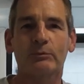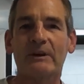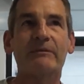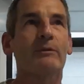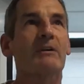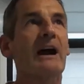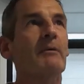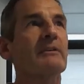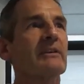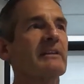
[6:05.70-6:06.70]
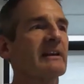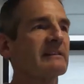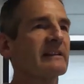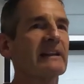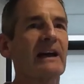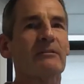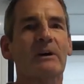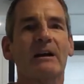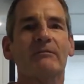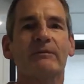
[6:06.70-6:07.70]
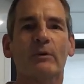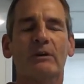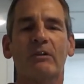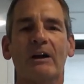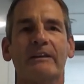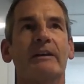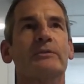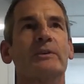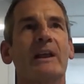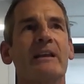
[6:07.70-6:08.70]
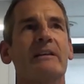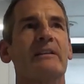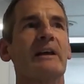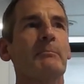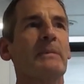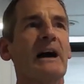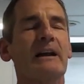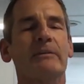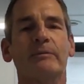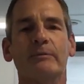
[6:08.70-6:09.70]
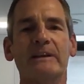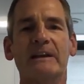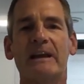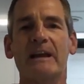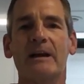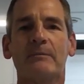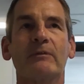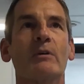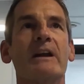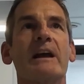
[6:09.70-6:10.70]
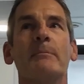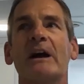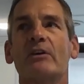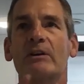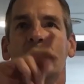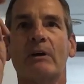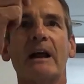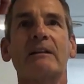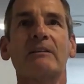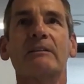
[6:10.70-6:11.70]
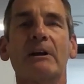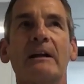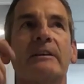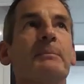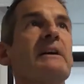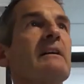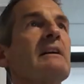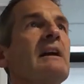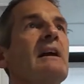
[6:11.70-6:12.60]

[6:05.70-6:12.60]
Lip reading: 24 hours. I think I did that around 4 o'clock yesterday, and then by 3 a.m., 4 a.m., I heard them rattling around up here,